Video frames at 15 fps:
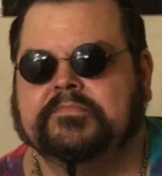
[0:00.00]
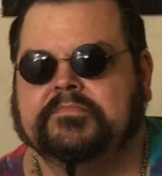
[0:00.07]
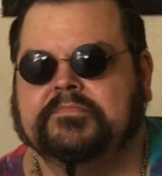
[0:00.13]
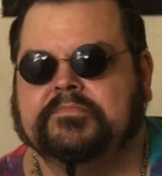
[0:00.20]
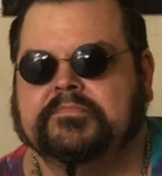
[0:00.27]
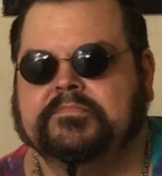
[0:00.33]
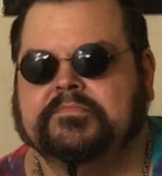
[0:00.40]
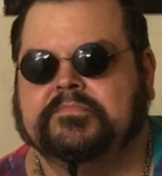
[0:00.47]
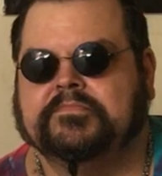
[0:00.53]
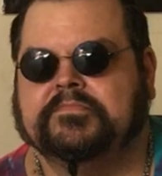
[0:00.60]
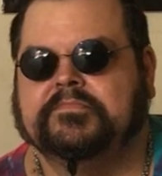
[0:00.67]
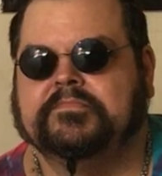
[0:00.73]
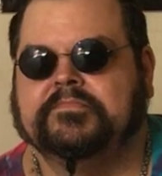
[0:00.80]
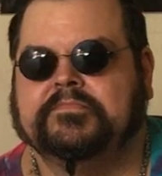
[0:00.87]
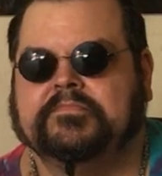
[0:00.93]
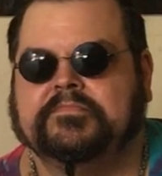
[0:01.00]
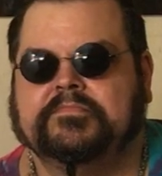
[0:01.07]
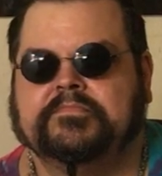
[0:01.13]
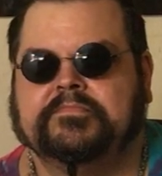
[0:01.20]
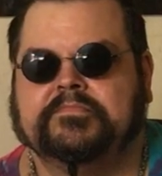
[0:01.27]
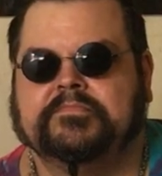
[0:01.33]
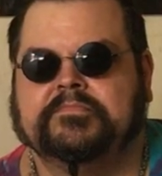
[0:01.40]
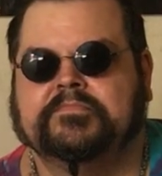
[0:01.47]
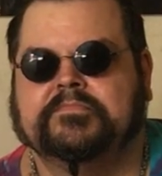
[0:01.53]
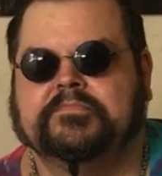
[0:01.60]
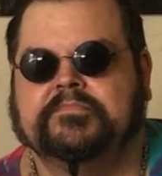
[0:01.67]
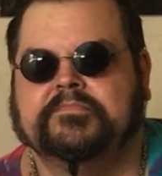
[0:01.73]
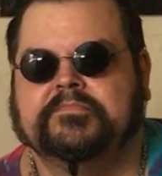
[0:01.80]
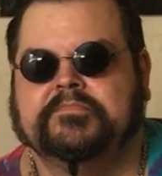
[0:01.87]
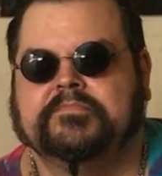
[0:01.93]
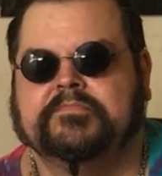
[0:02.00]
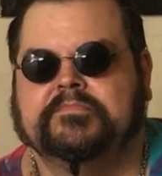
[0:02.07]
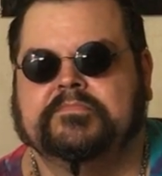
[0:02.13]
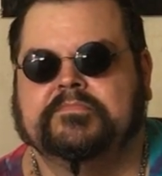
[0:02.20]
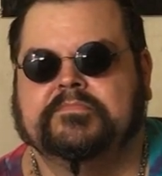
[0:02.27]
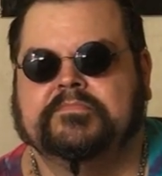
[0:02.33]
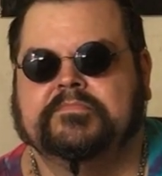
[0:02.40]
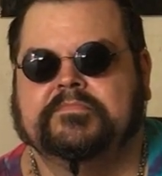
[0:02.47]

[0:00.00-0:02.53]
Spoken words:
(not speaking)